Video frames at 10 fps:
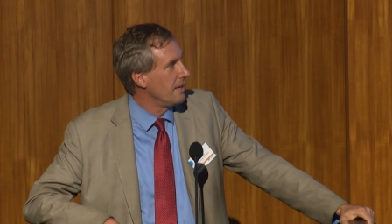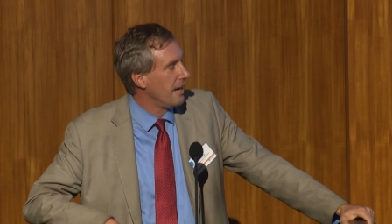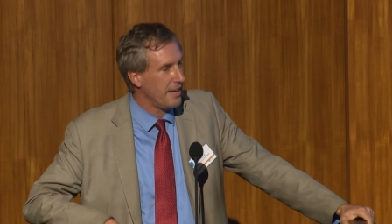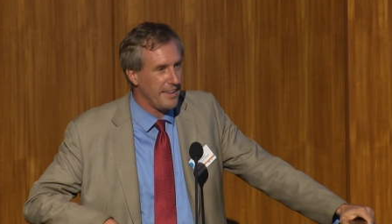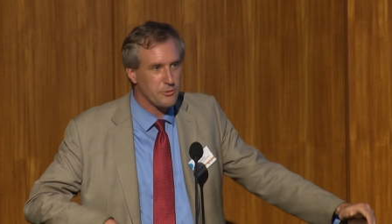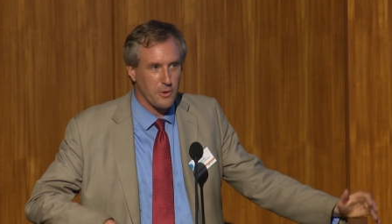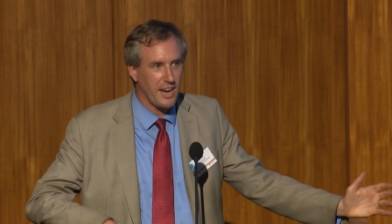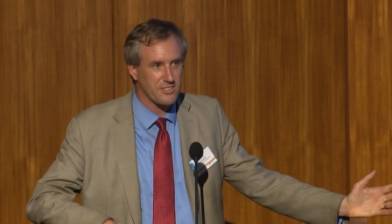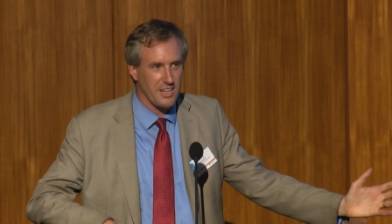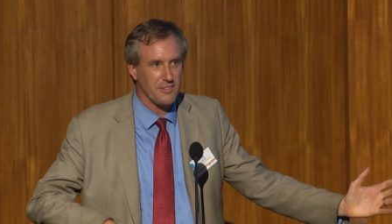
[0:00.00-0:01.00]
And that's where
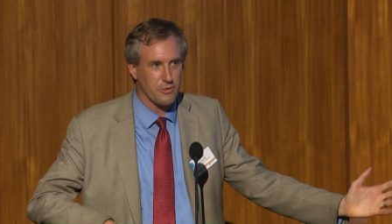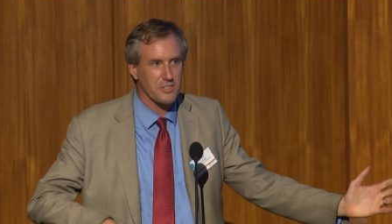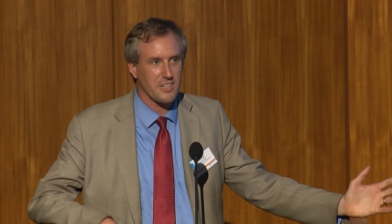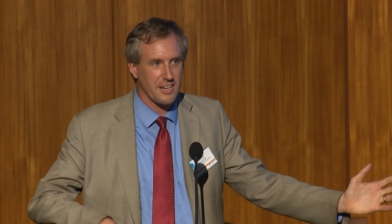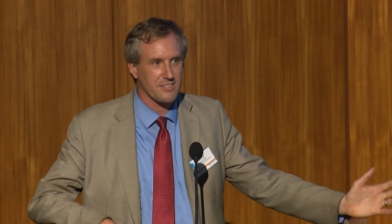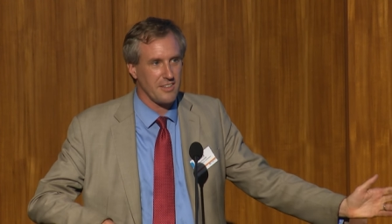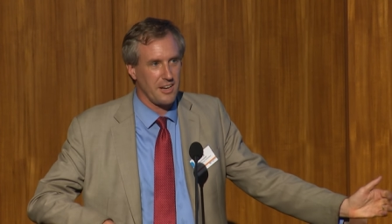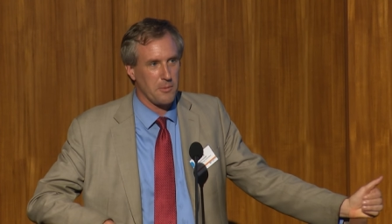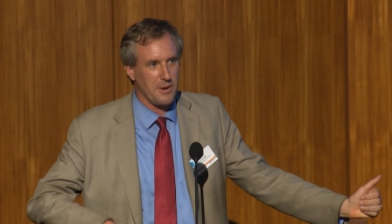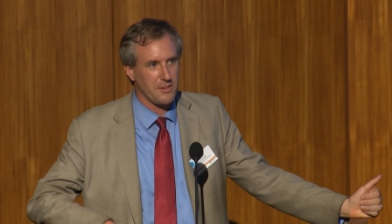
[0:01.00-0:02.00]
actually I first got
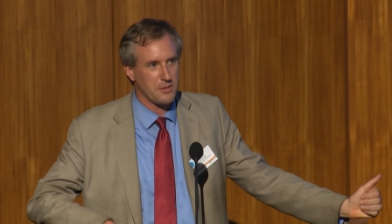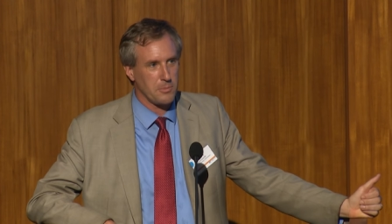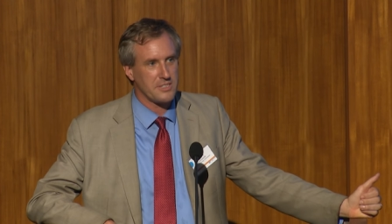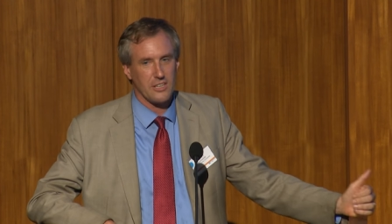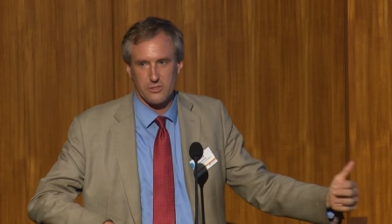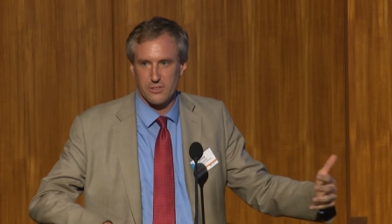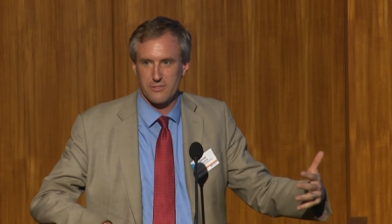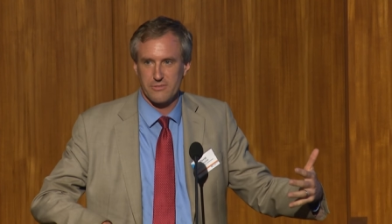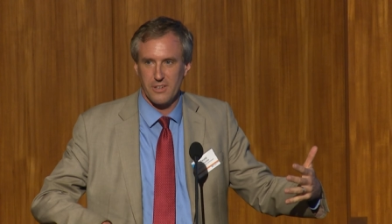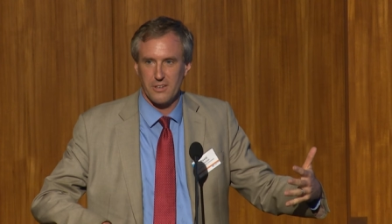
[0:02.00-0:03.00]
excited about the potential
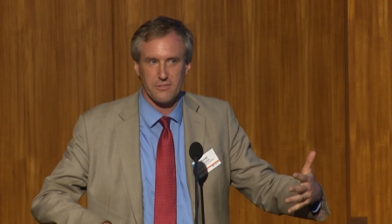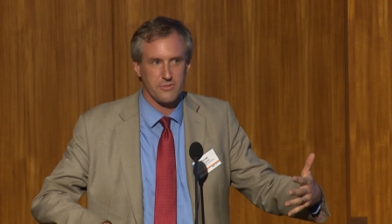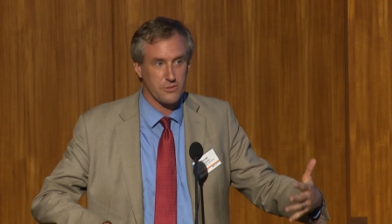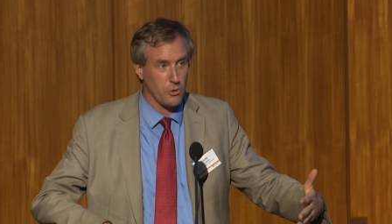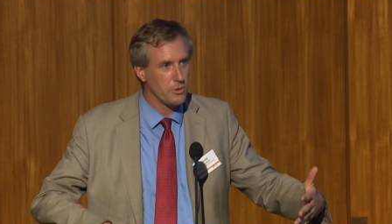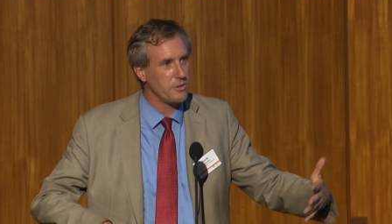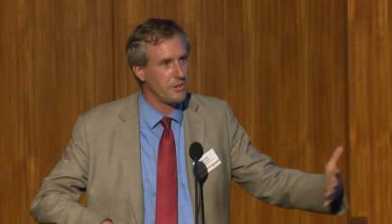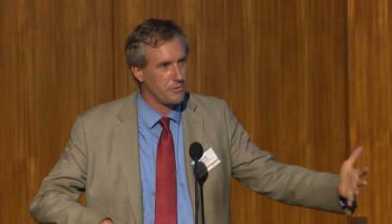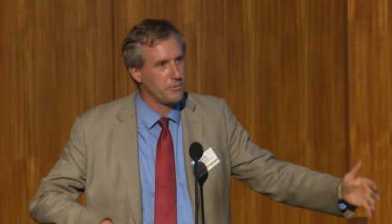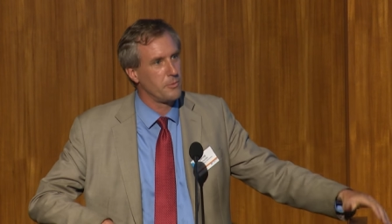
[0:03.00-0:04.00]
of solar and